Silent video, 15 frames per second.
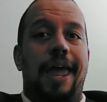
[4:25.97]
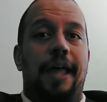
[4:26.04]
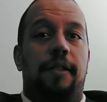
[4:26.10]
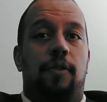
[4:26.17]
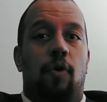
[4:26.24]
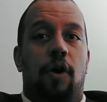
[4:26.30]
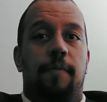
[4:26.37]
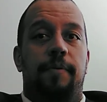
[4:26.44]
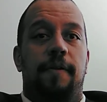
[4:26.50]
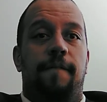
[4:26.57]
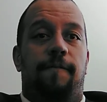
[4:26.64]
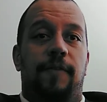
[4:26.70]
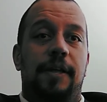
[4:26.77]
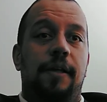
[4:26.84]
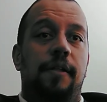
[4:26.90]

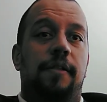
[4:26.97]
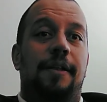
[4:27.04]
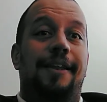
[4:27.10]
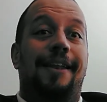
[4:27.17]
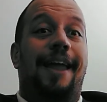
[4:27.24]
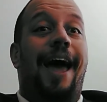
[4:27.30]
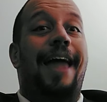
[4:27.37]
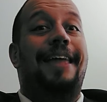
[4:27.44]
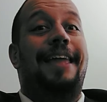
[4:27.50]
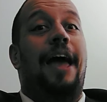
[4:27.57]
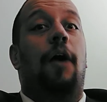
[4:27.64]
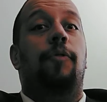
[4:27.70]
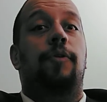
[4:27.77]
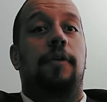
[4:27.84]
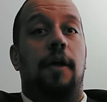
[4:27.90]
exorbitant fees and denying
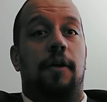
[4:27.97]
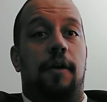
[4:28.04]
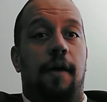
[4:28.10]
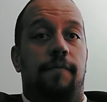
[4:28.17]
healthcare